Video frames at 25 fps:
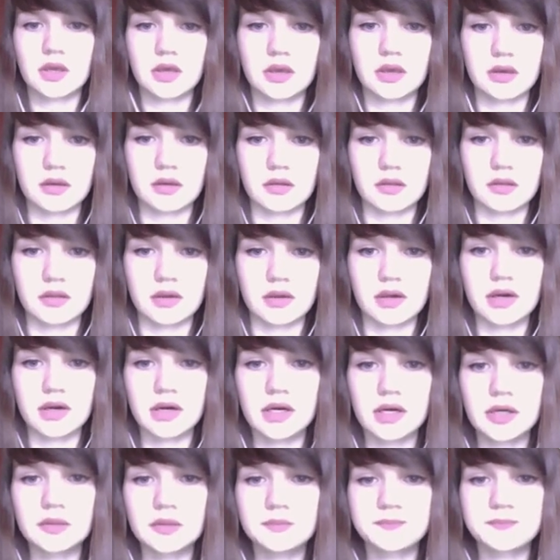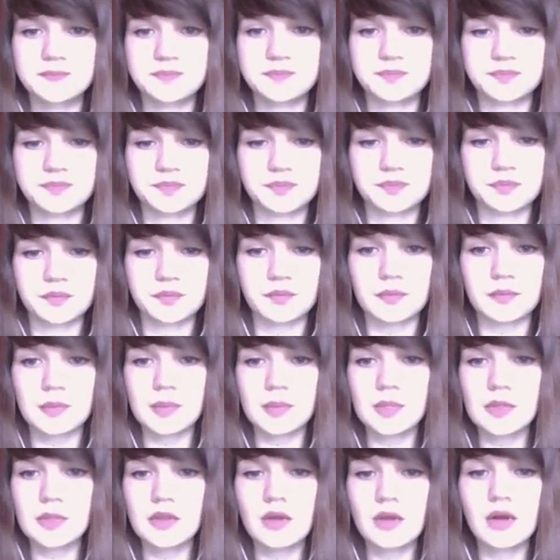Here they are.
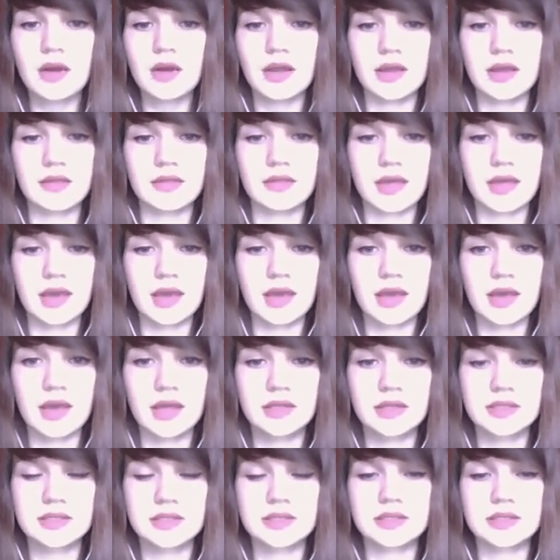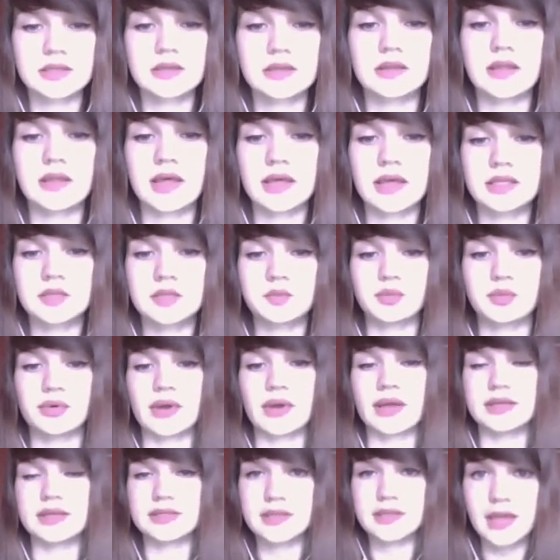Okay, let's
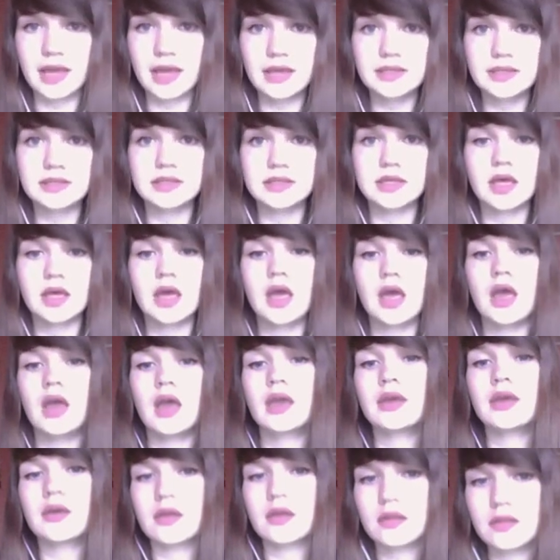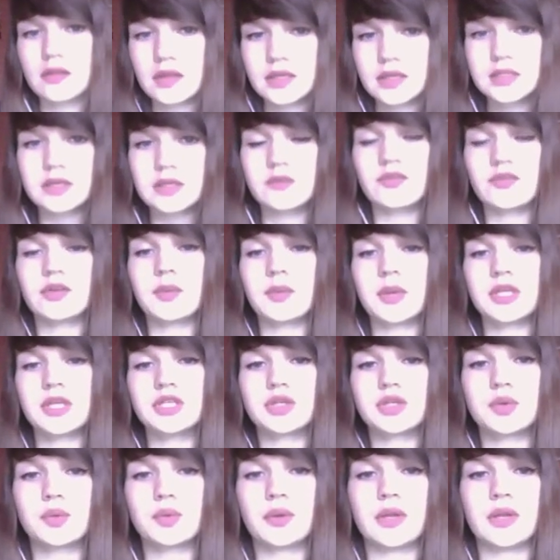press next. This
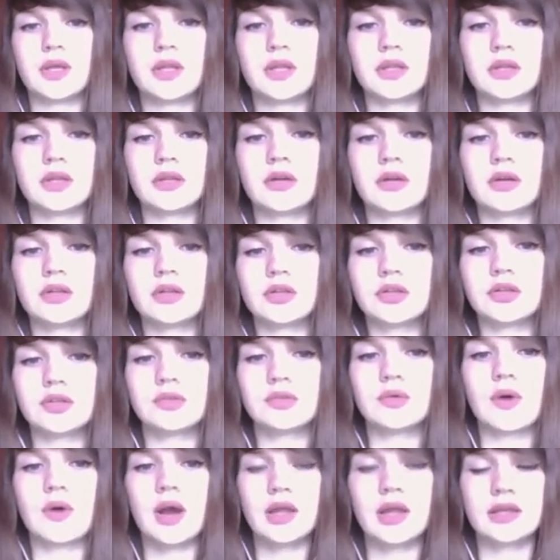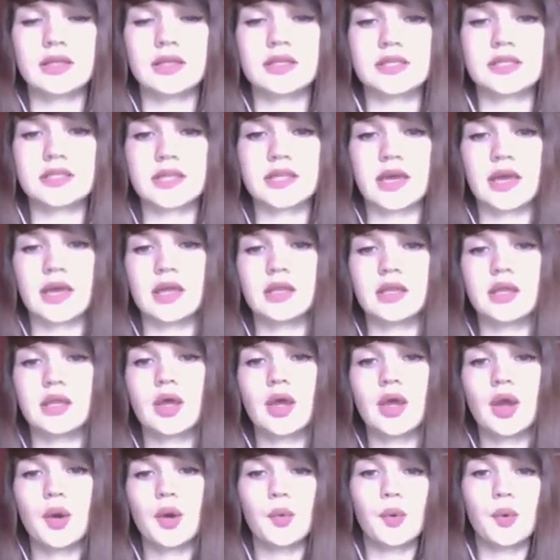information we need in order to understand
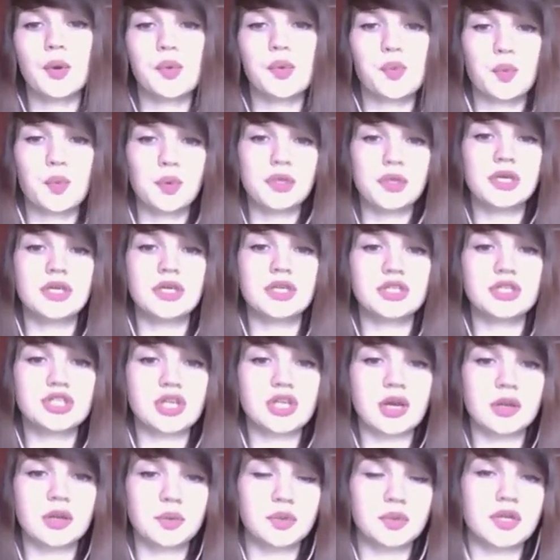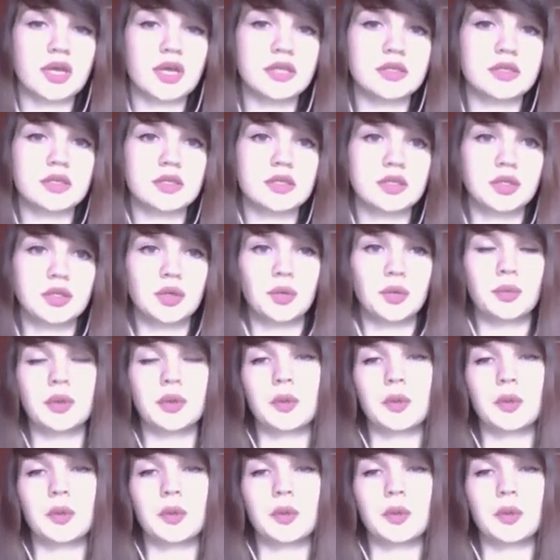with which advertisers you